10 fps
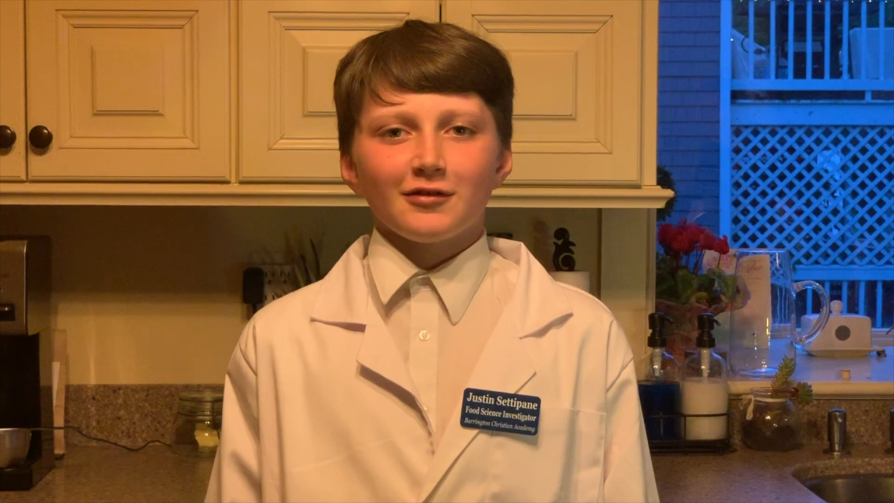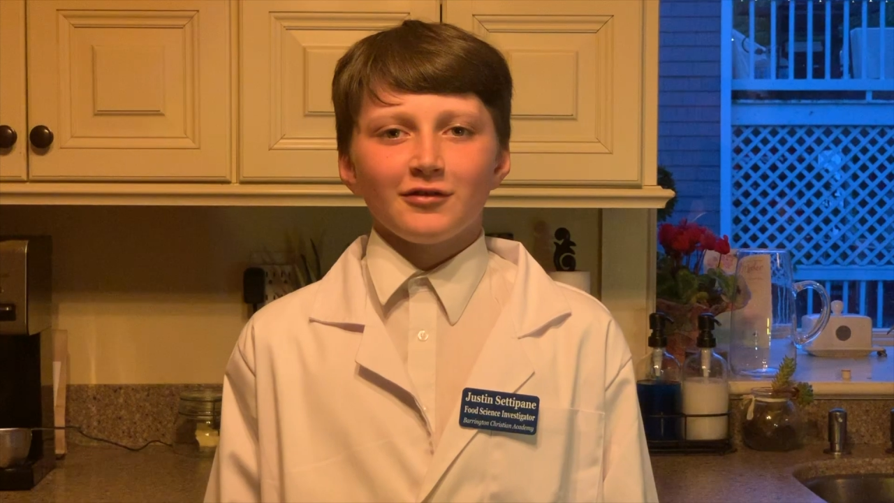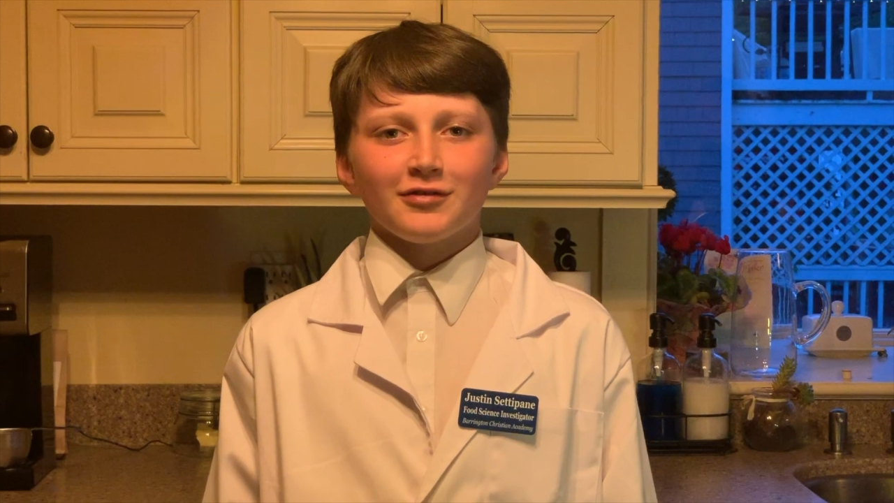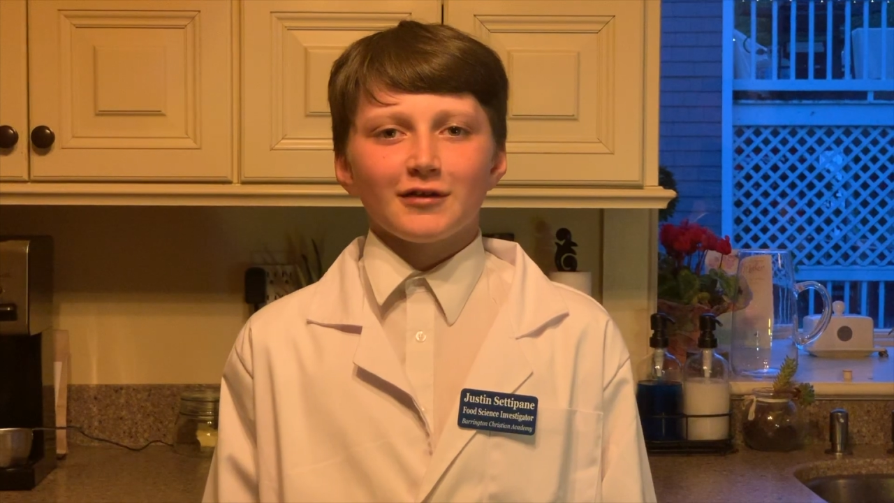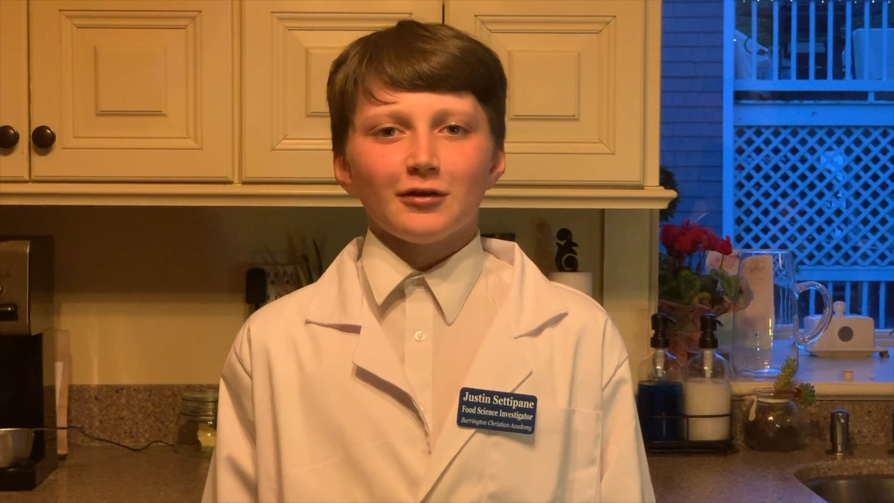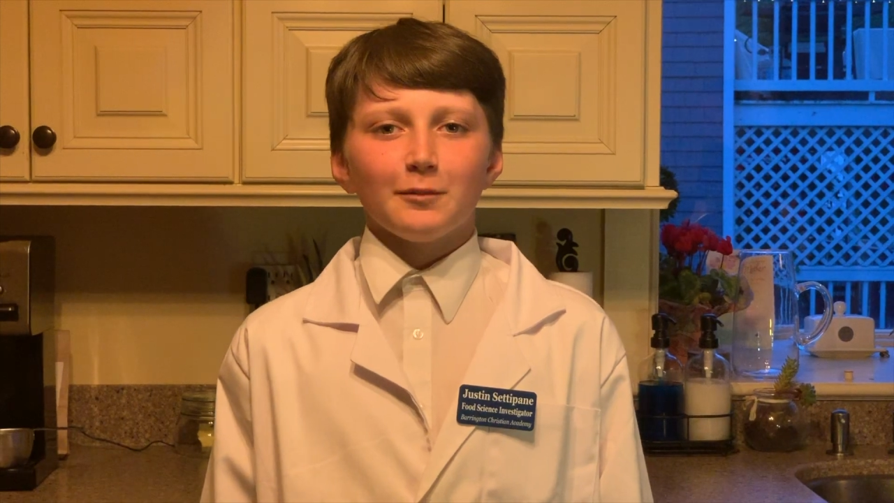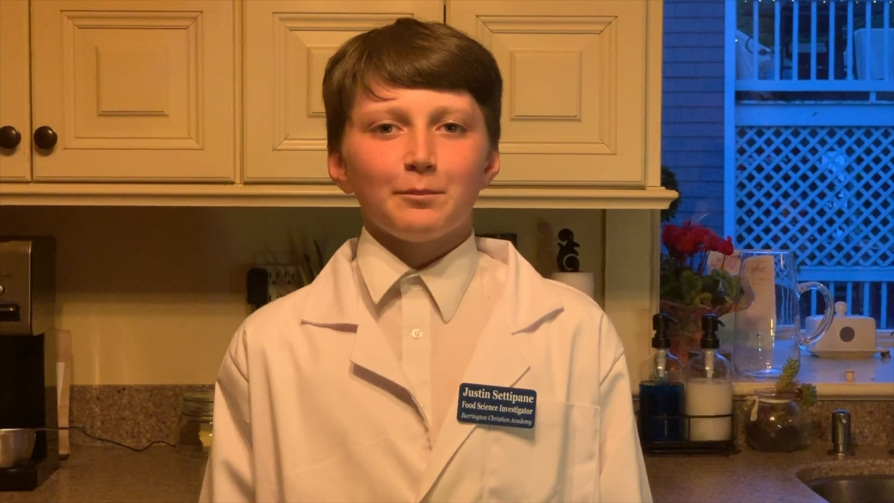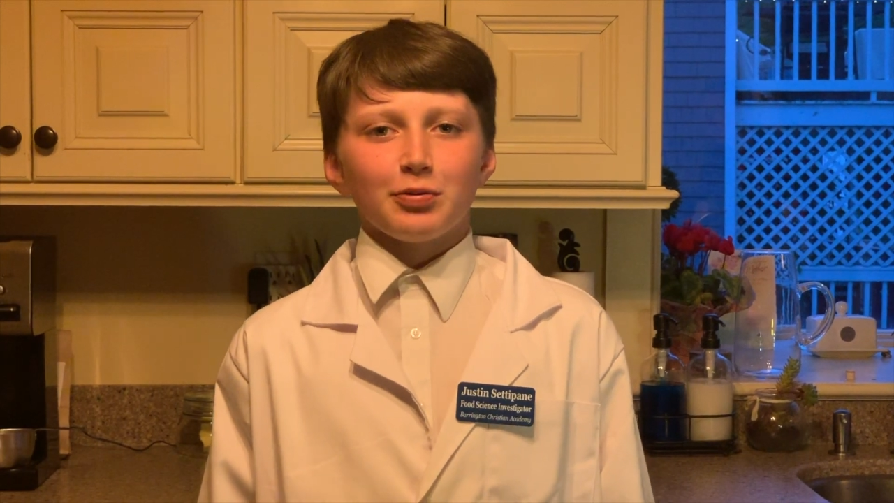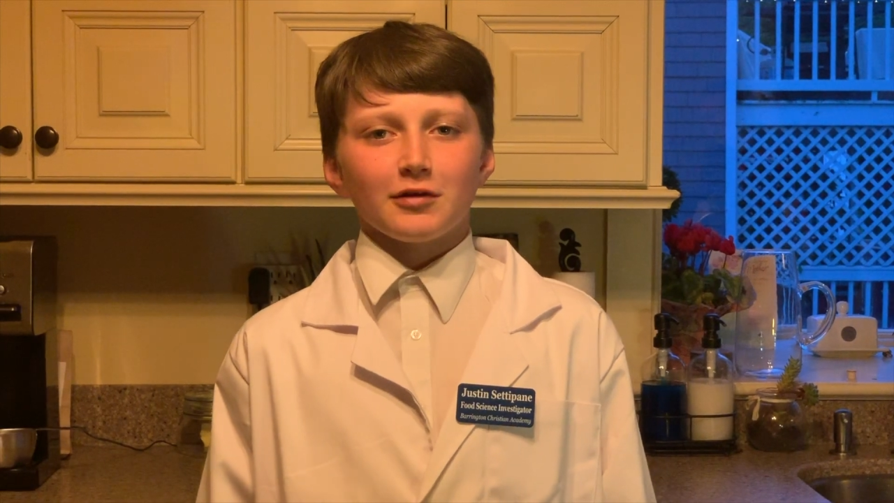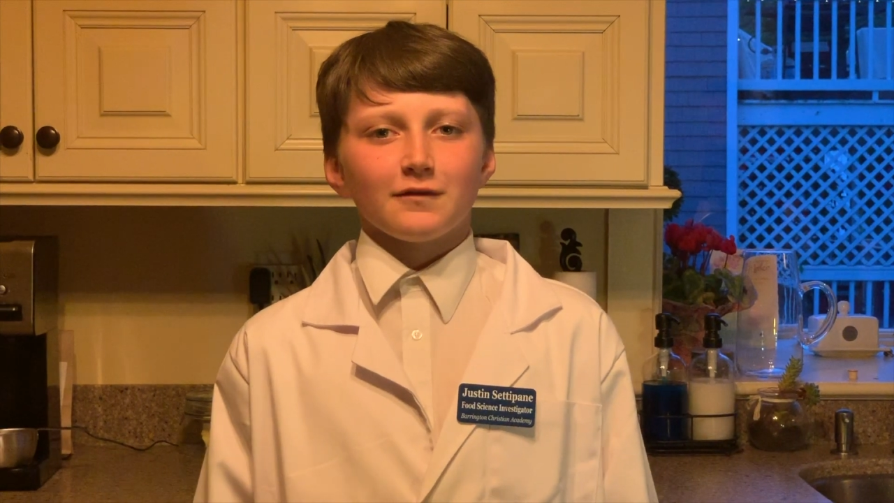turns out
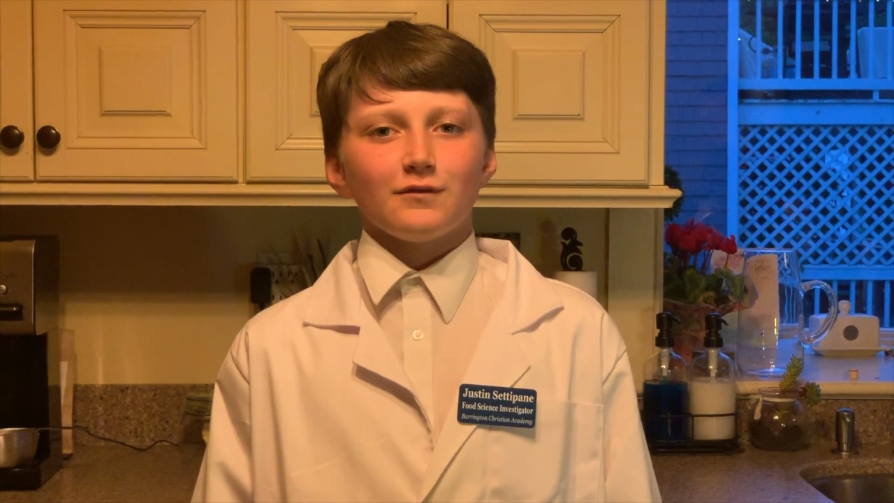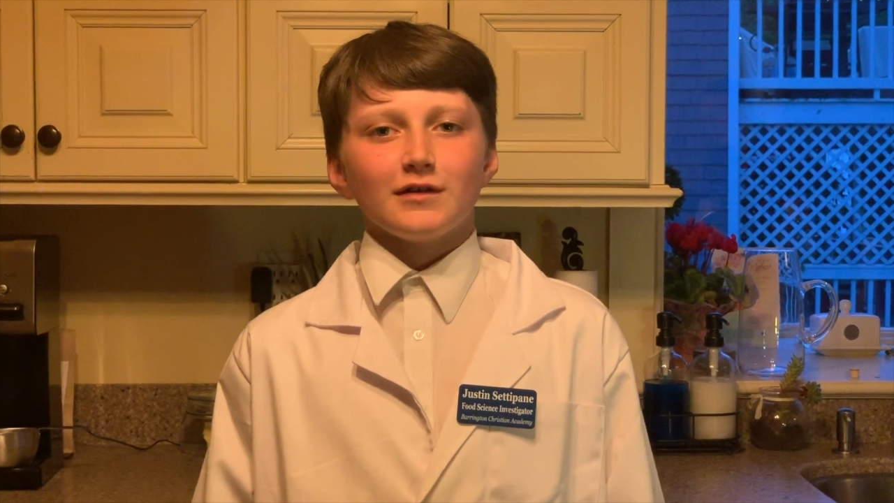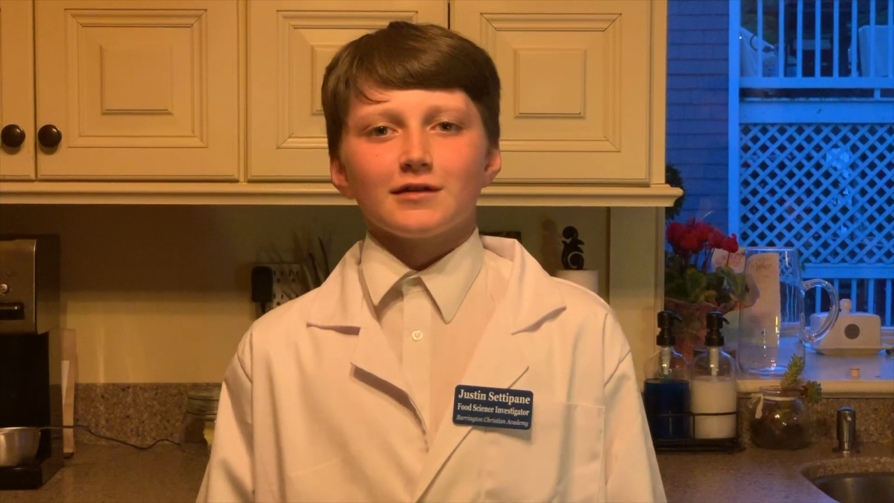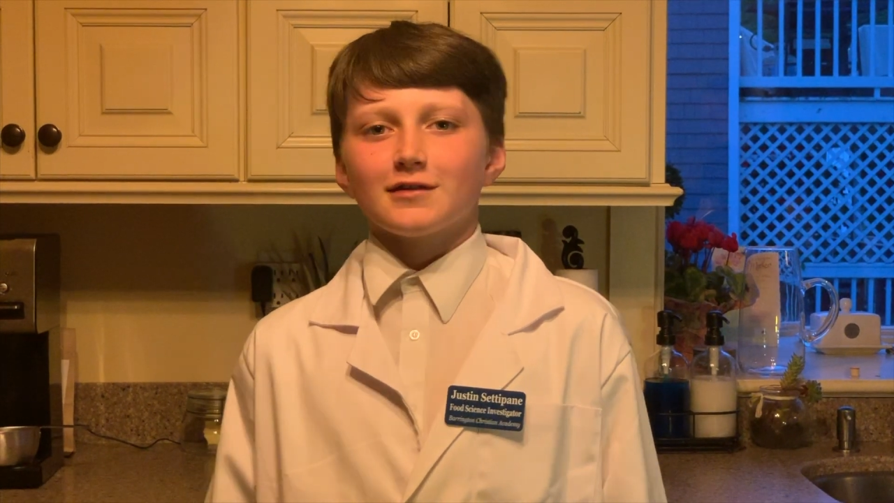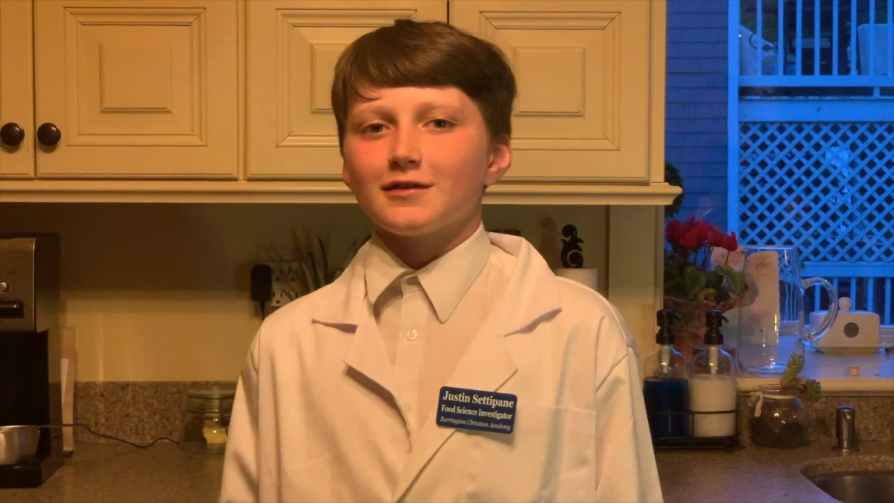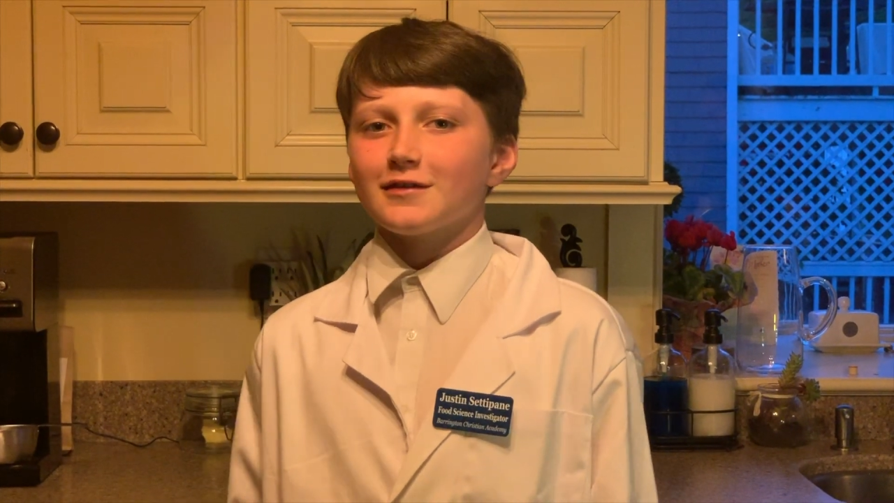perfect.